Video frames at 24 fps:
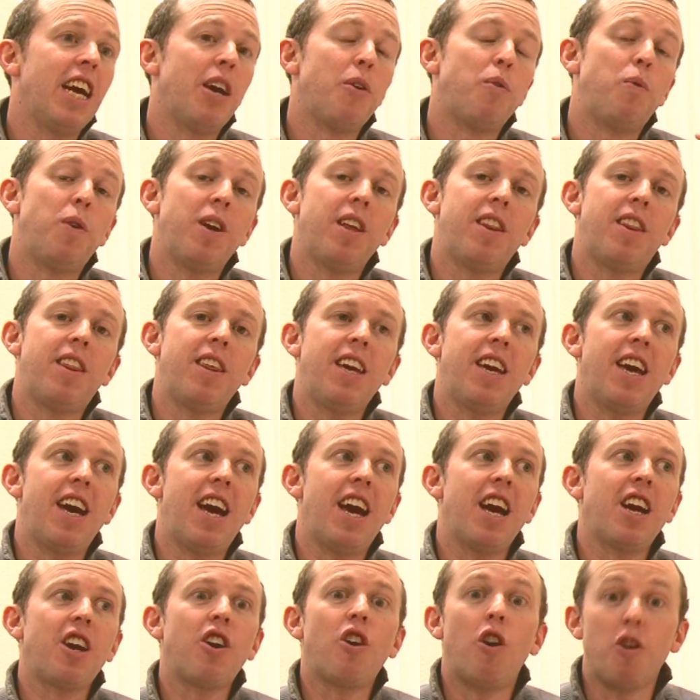with
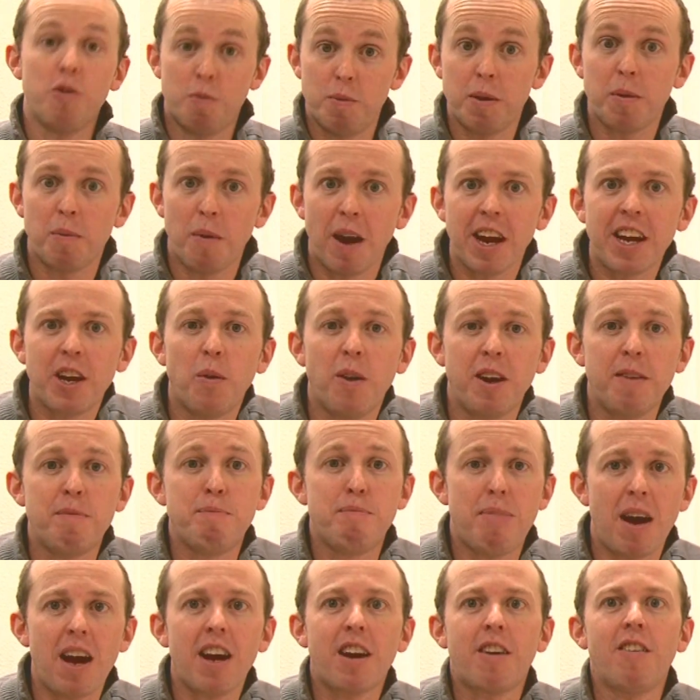the cosmic
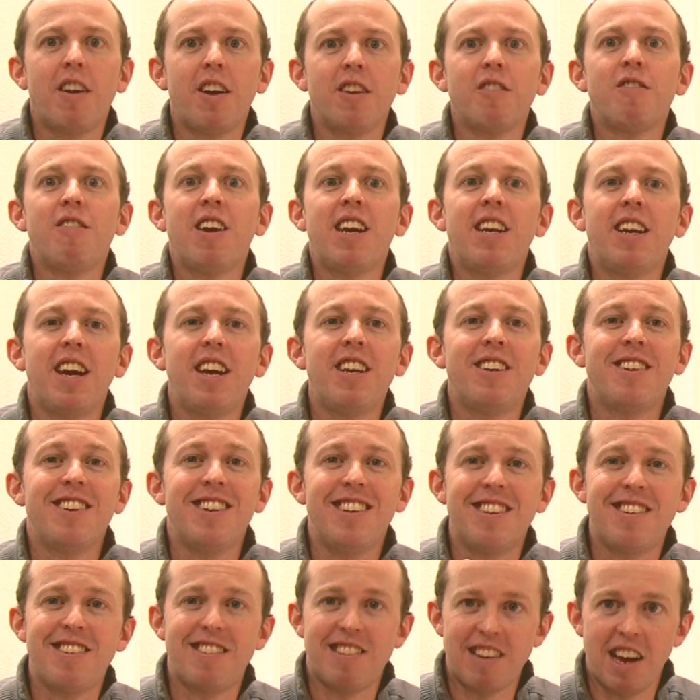microwave background
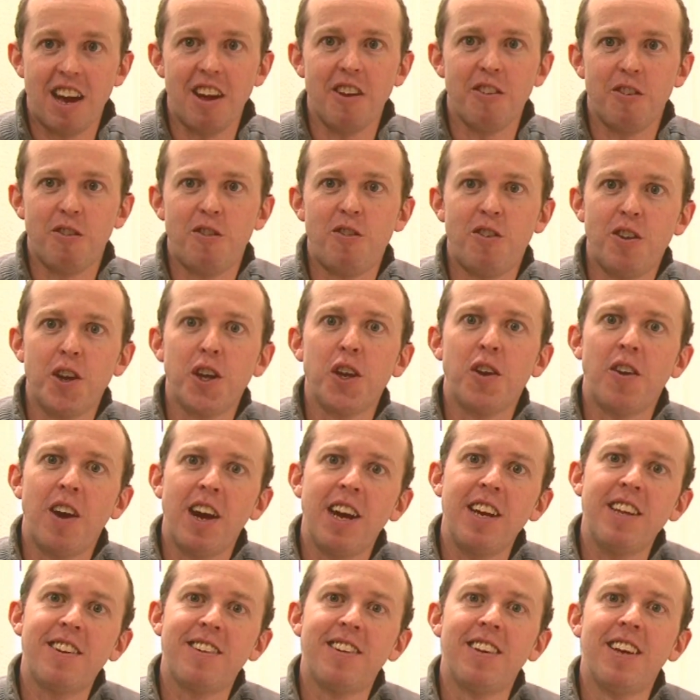radiation itself,
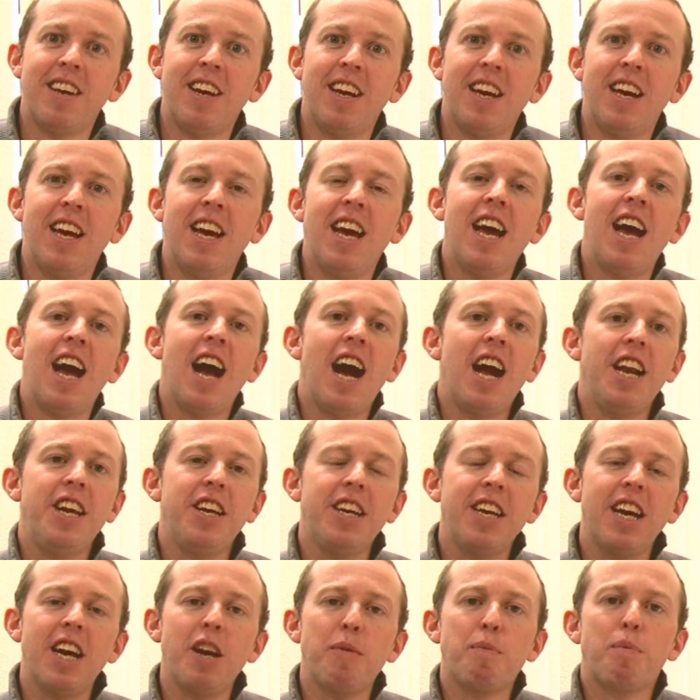right? And
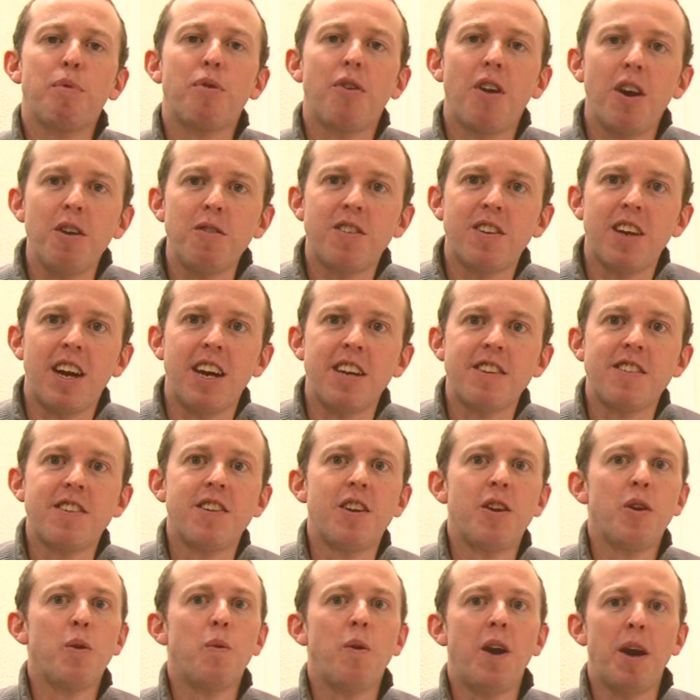you can get a
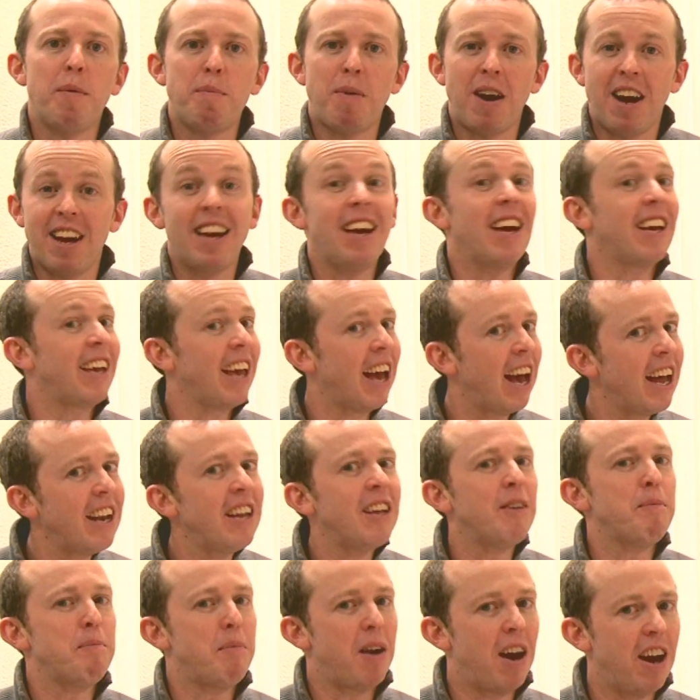process whereby,
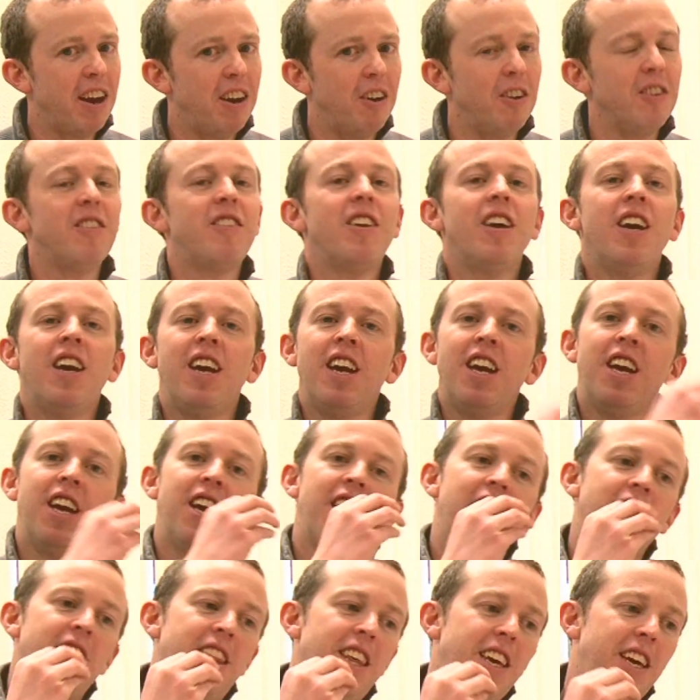again, pions,
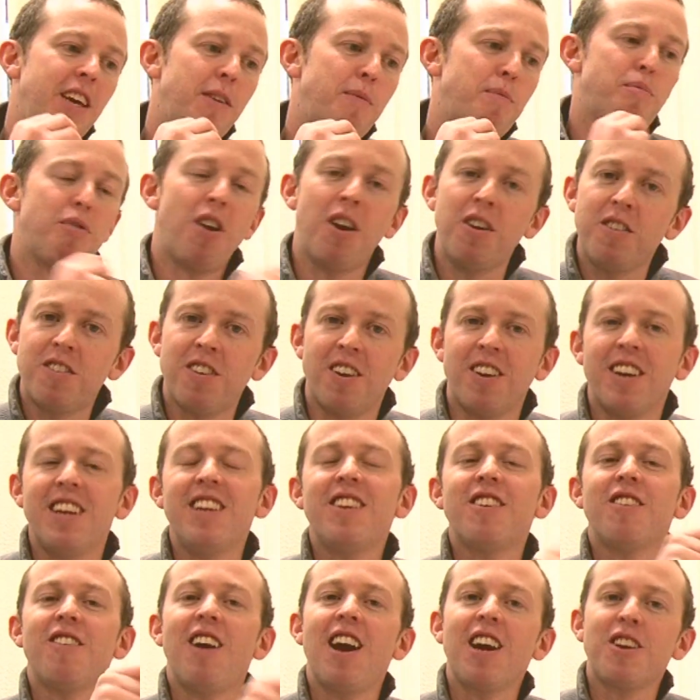the proton
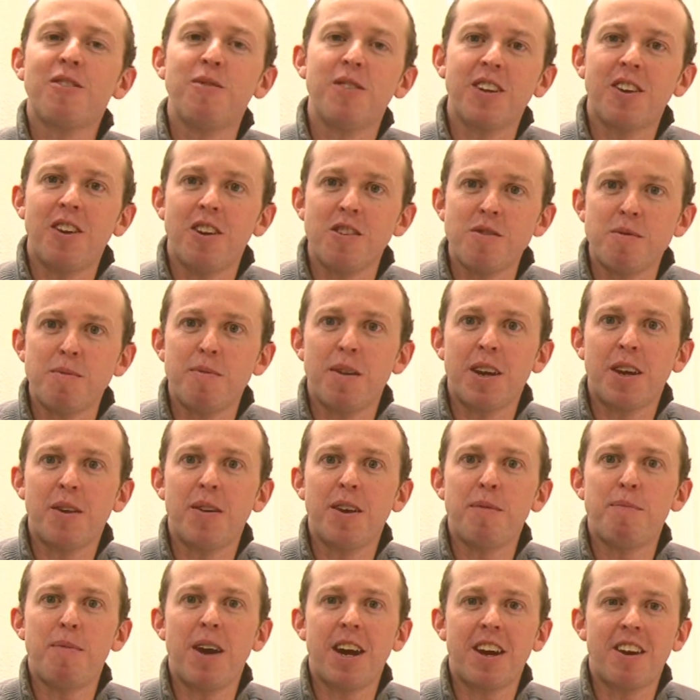interacts with the cosmic
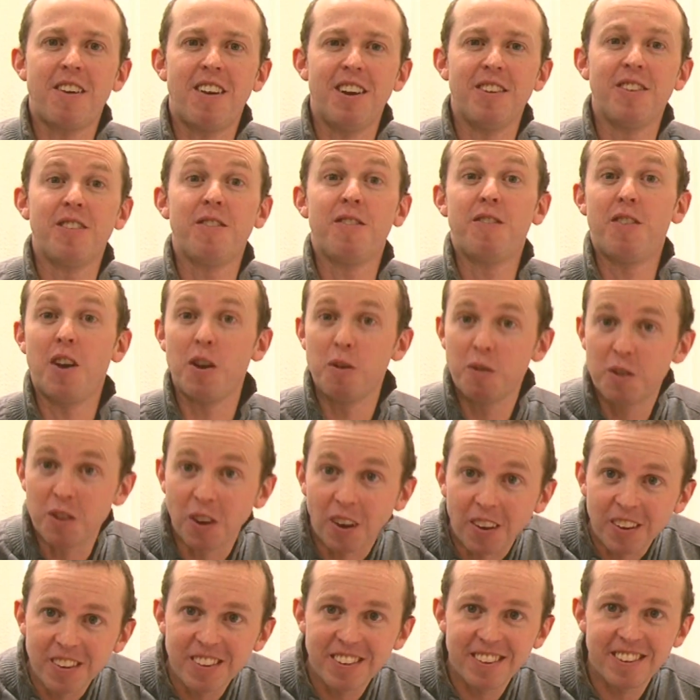microwave background
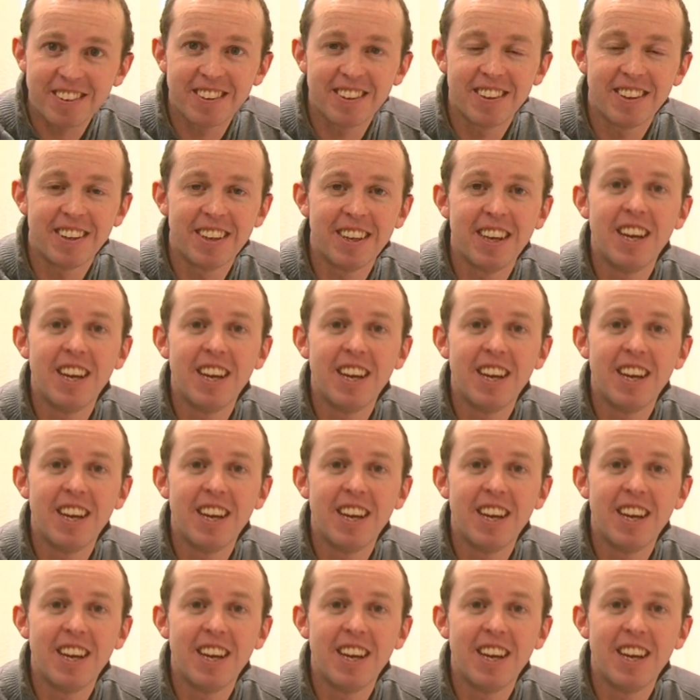photons,